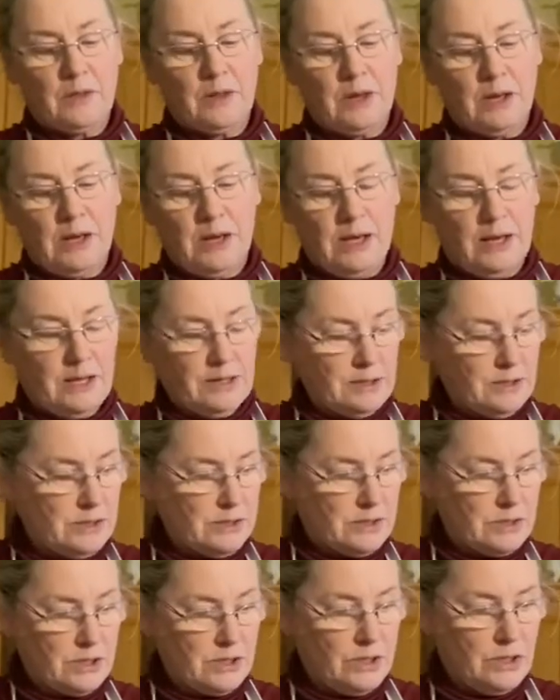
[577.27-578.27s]
and
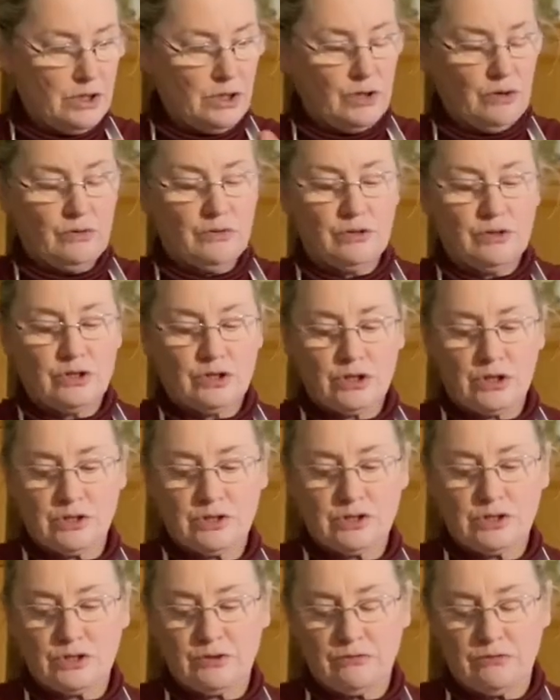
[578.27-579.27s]
you could
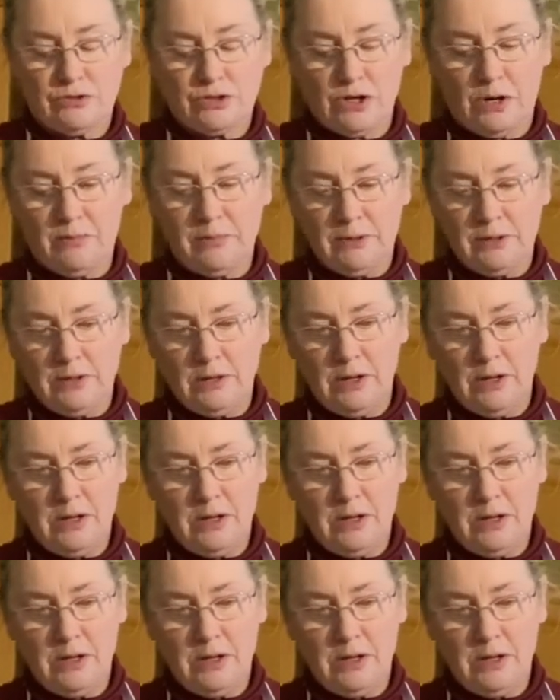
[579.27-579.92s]
just do double